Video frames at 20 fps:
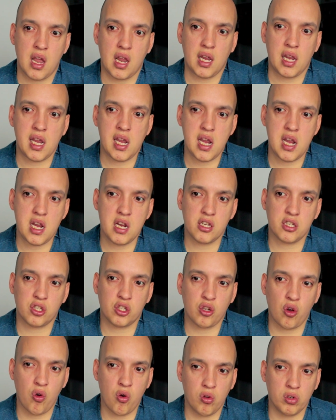he
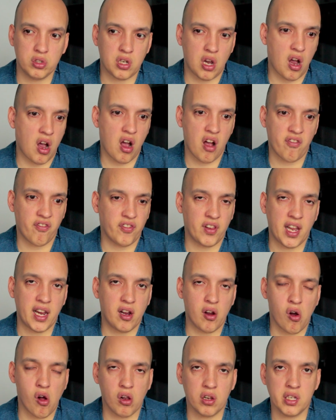sold off
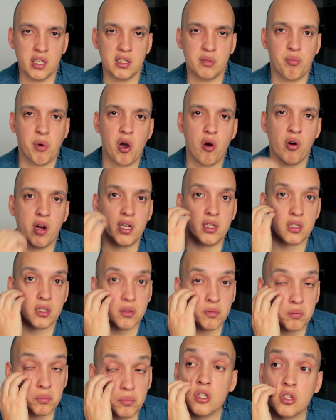like all his boas.